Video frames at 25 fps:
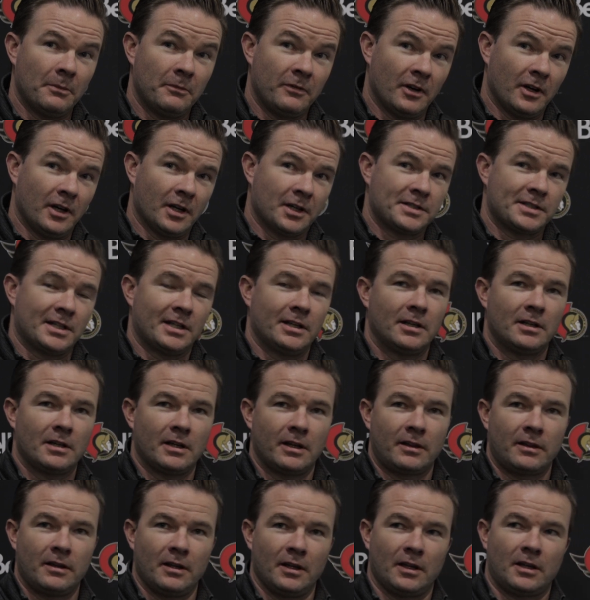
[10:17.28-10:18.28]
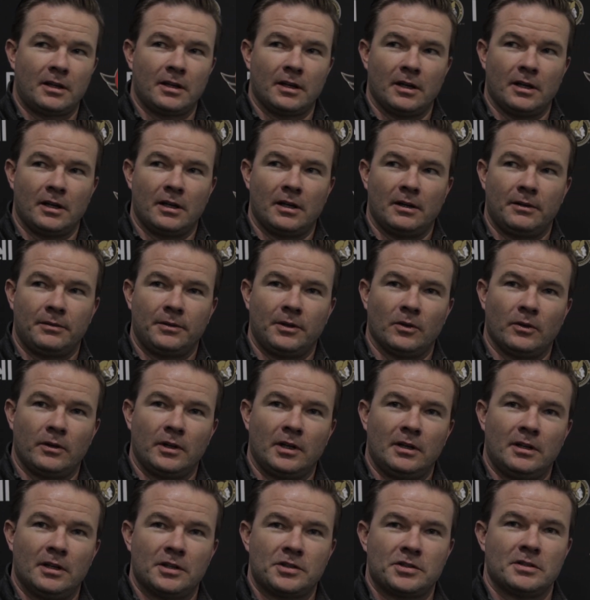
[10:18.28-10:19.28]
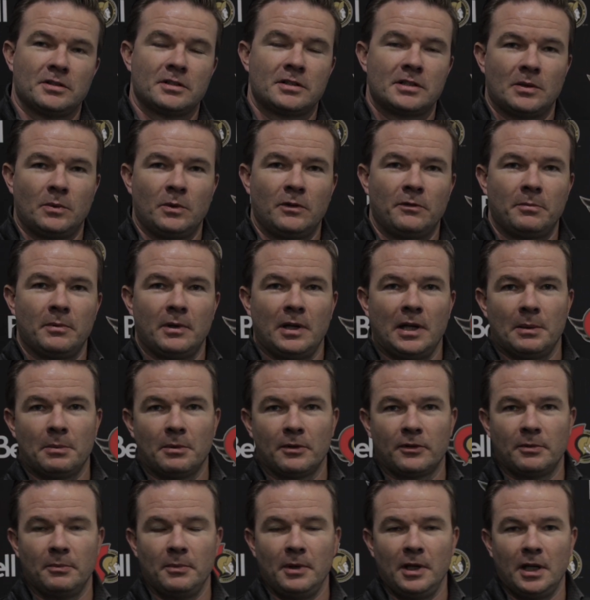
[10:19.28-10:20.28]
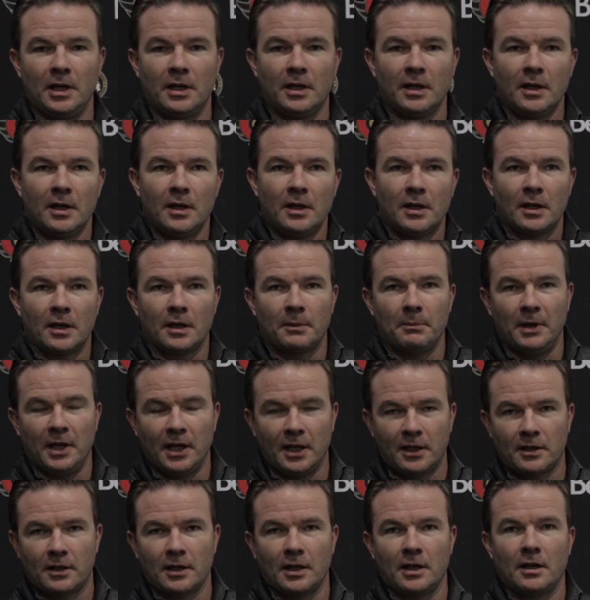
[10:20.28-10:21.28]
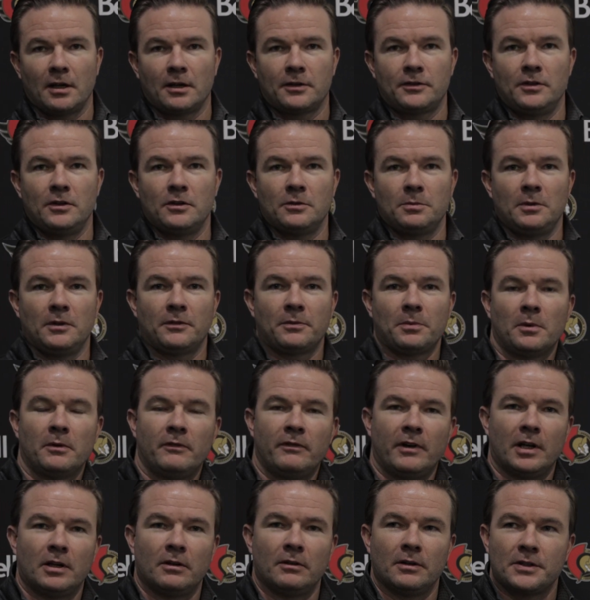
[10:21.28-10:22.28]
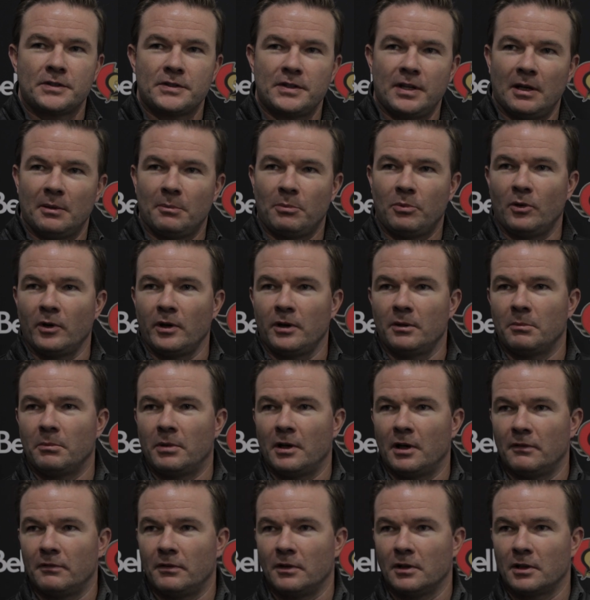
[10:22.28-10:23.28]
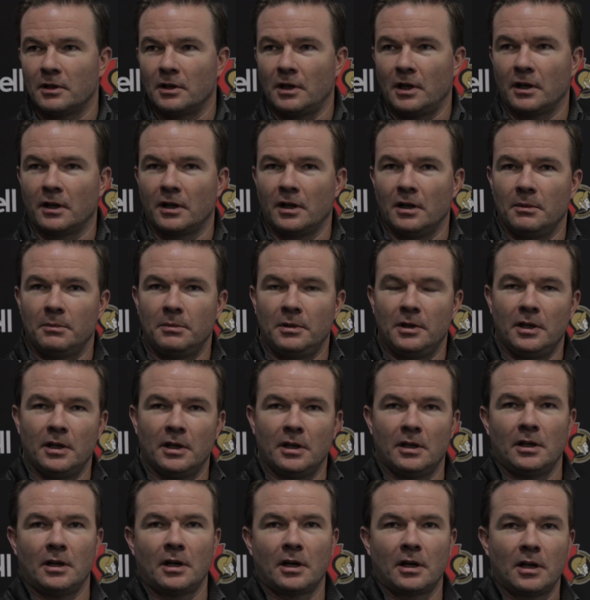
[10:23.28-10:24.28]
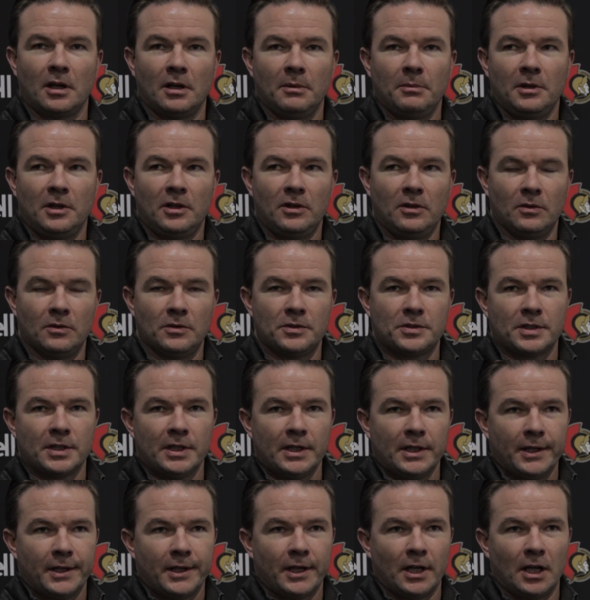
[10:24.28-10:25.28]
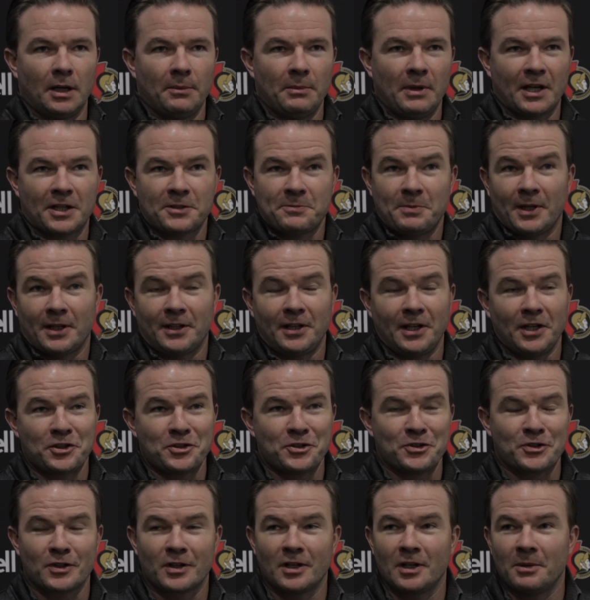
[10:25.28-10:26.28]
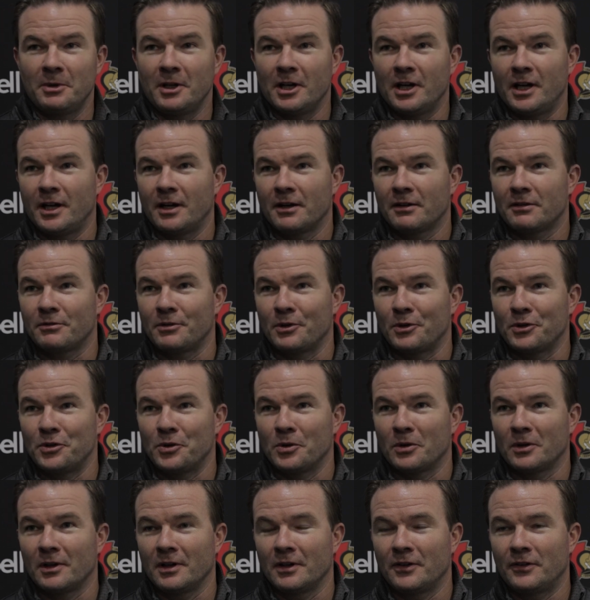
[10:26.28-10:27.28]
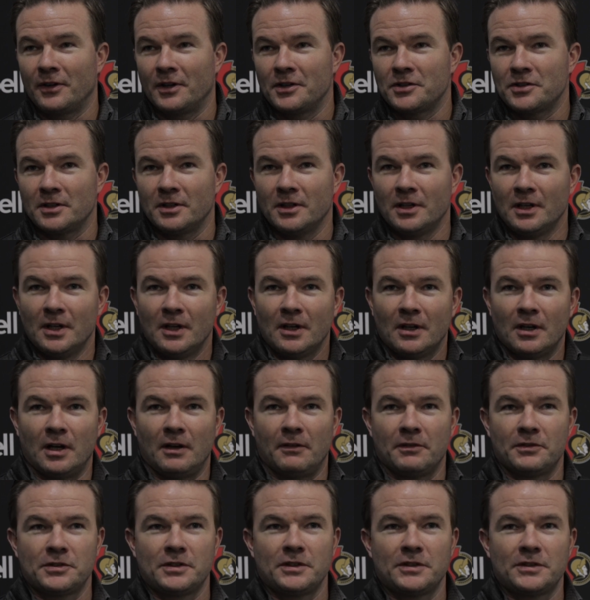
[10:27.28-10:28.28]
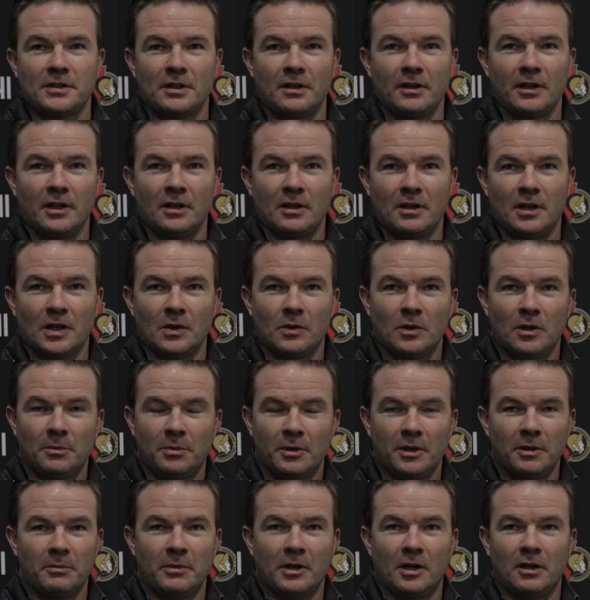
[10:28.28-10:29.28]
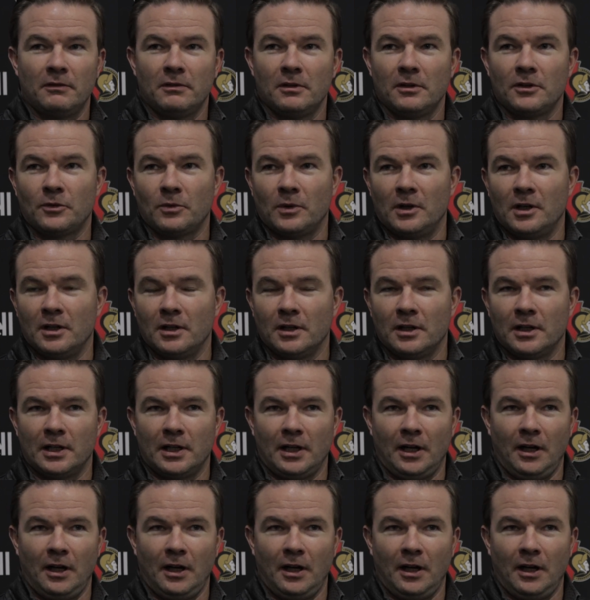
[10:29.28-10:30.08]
I'm very excited. I think you know, the additions that we've been able to make from a veteran standpoint in Belleville are going to be huge. Expectations are going to be higher throughout the organization, obviously starting in Ottawa, but in Belleville as well.